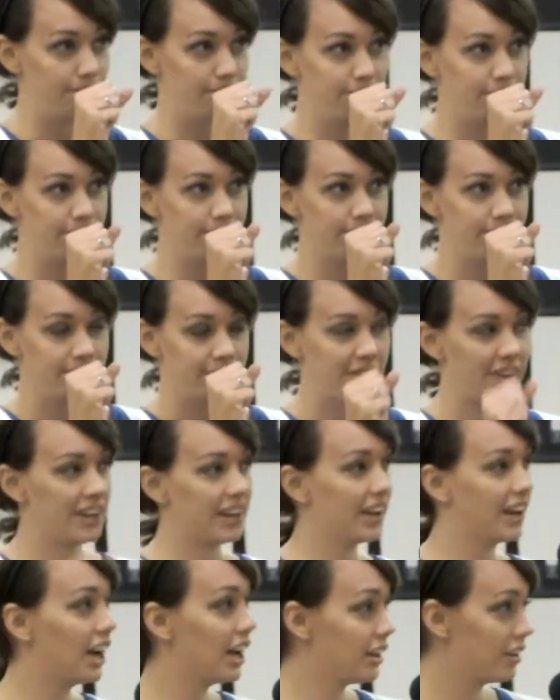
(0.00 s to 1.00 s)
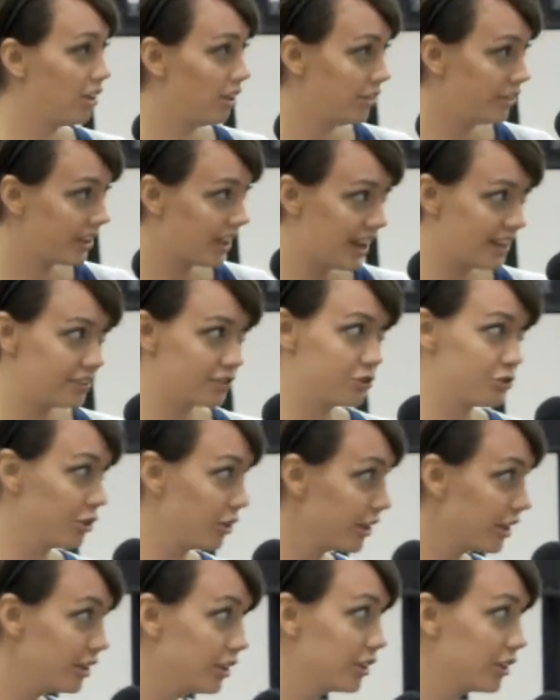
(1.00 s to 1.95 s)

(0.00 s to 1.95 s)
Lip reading: and I got all the kinds of dirty